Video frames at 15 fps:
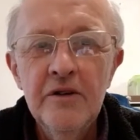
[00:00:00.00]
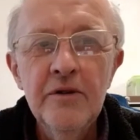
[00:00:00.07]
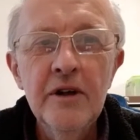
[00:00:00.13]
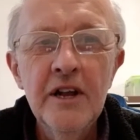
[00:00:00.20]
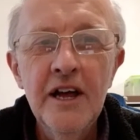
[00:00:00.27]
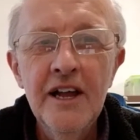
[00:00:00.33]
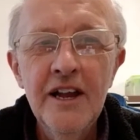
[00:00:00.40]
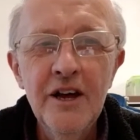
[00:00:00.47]

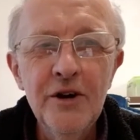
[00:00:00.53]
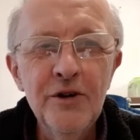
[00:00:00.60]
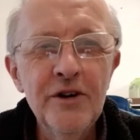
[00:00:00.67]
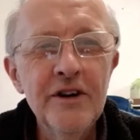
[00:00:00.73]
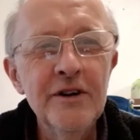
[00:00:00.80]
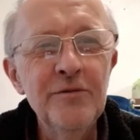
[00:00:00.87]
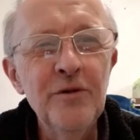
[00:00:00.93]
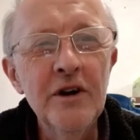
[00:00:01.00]
Well, hello
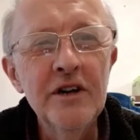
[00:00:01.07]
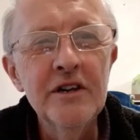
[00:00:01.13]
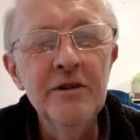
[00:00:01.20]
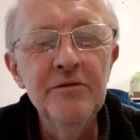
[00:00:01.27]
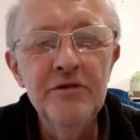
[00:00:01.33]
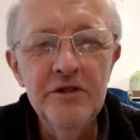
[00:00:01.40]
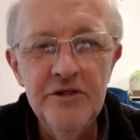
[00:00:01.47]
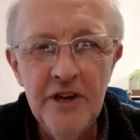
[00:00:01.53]
and
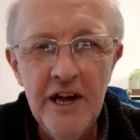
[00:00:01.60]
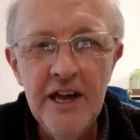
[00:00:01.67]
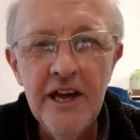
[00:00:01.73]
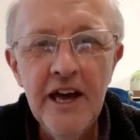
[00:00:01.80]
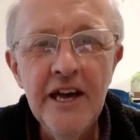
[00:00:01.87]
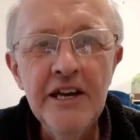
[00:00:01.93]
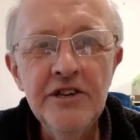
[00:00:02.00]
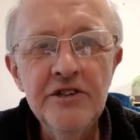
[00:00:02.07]
welcome to day
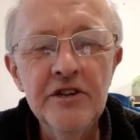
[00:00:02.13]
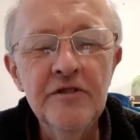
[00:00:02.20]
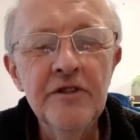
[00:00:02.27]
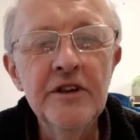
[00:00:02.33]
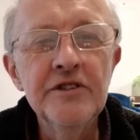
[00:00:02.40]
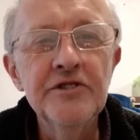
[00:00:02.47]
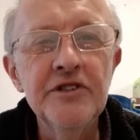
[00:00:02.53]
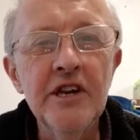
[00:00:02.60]
eight of
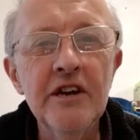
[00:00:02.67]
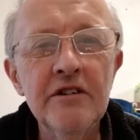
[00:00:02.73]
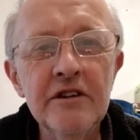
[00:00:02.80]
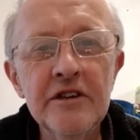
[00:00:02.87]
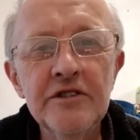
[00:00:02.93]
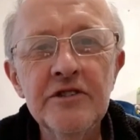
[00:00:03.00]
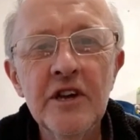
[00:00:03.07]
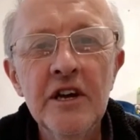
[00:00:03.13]
this
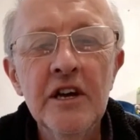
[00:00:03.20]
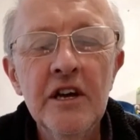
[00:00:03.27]
series